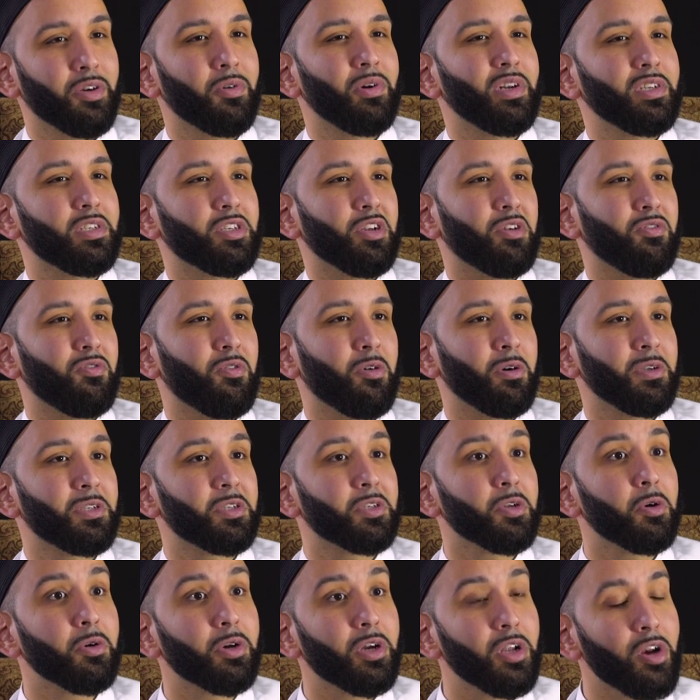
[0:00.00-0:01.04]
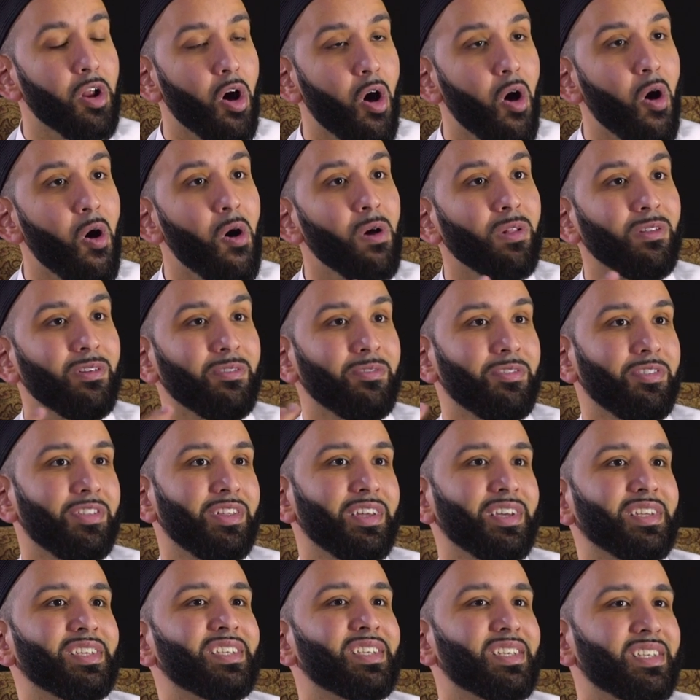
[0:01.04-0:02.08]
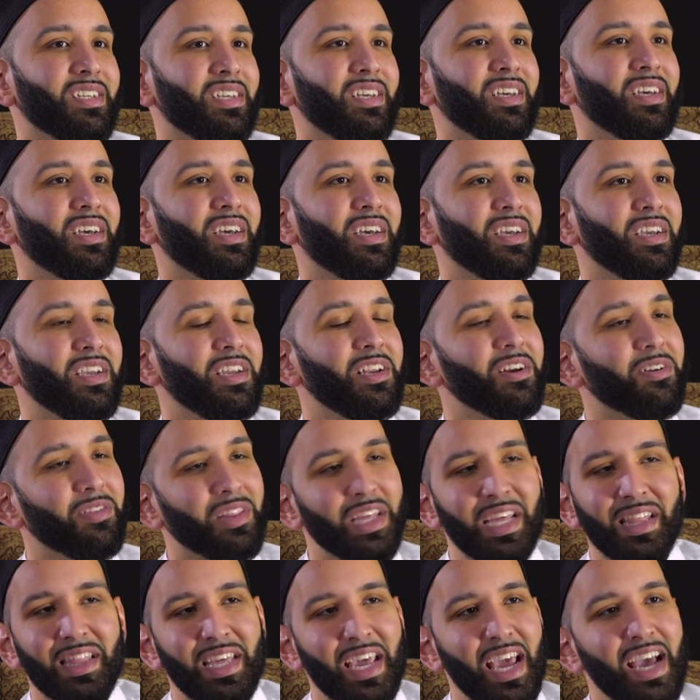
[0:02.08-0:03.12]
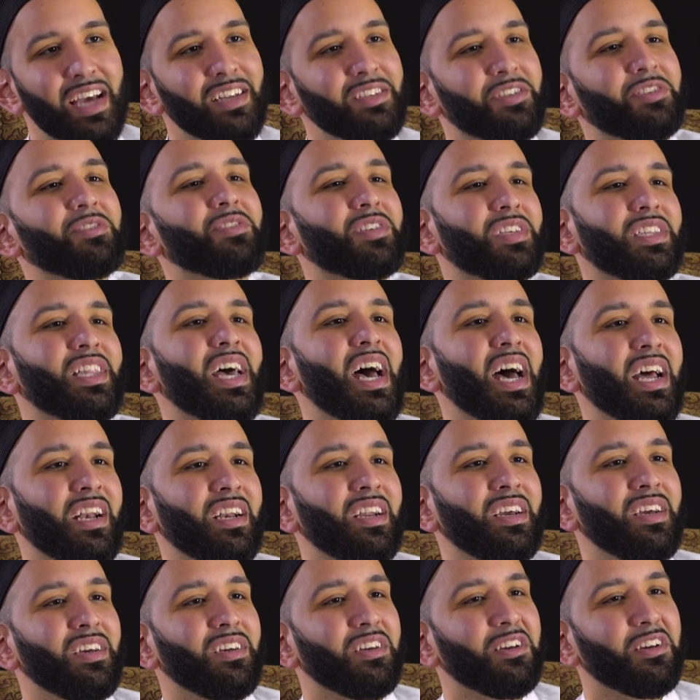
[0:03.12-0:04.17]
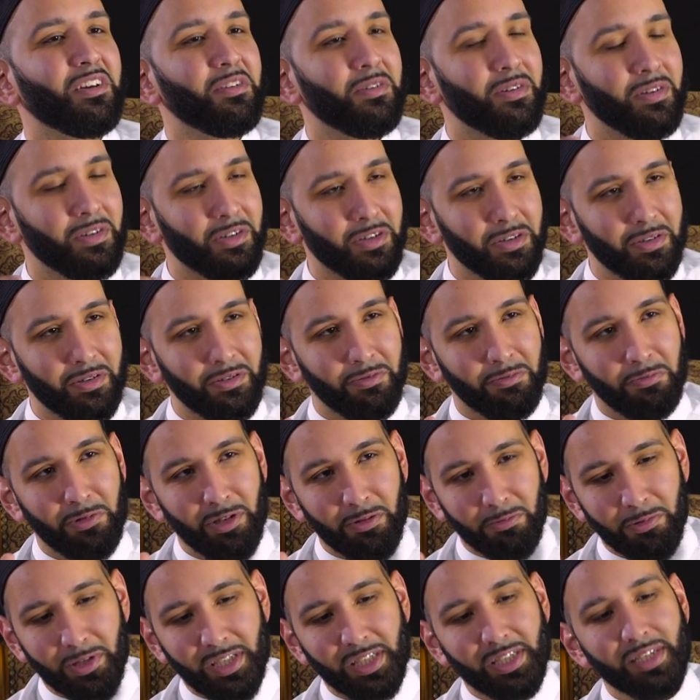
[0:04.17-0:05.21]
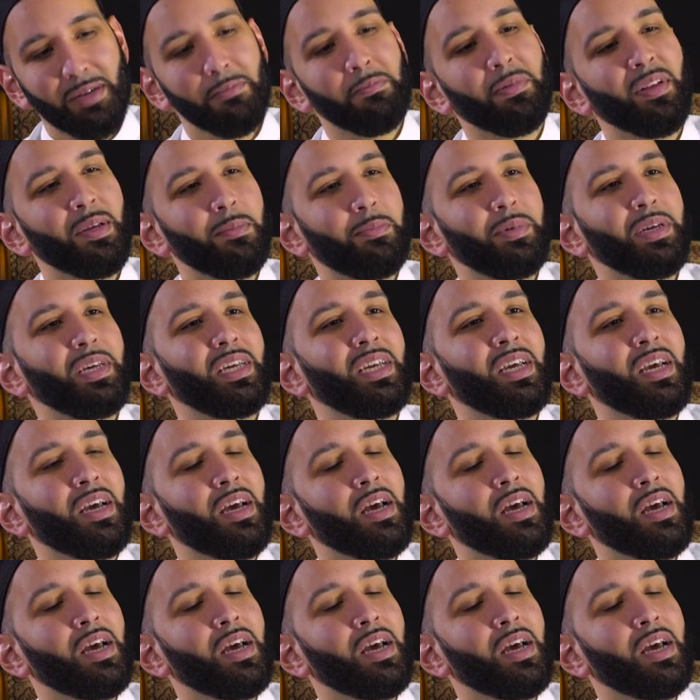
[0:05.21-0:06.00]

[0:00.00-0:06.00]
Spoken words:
so on and so forth. So could all of this, you know, the answer to that could simply be,